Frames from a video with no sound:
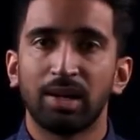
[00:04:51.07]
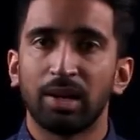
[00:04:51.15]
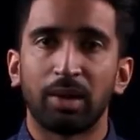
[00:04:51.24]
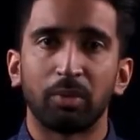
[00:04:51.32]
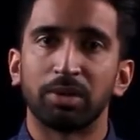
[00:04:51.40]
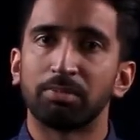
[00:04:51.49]

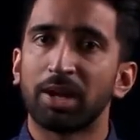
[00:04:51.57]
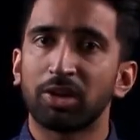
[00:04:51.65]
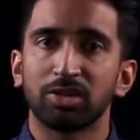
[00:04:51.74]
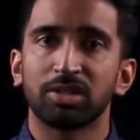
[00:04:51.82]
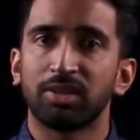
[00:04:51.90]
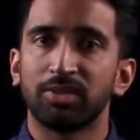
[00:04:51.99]
and with
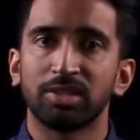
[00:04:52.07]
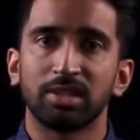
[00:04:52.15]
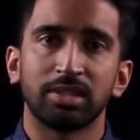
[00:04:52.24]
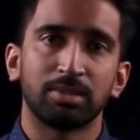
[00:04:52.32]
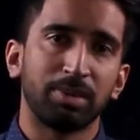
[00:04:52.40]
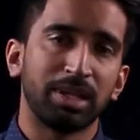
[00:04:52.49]

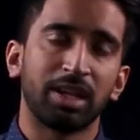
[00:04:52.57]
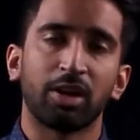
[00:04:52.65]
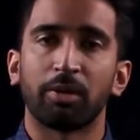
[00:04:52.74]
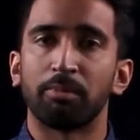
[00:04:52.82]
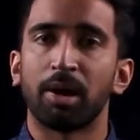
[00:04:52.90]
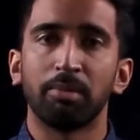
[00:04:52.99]
microservices speaking
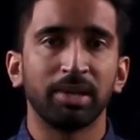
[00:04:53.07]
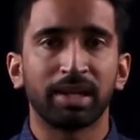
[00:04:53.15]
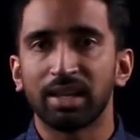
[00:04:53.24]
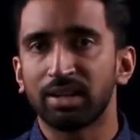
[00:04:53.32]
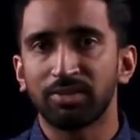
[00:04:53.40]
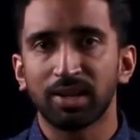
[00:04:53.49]
on public
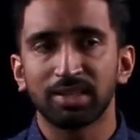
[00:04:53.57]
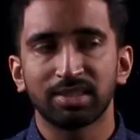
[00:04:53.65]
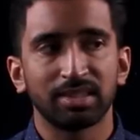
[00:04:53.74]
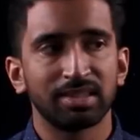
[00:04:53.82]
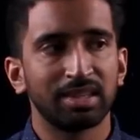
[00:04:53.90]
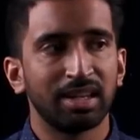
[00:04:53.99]

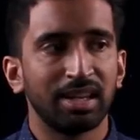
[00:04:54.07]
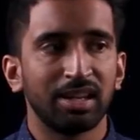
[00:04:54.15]
interfaces,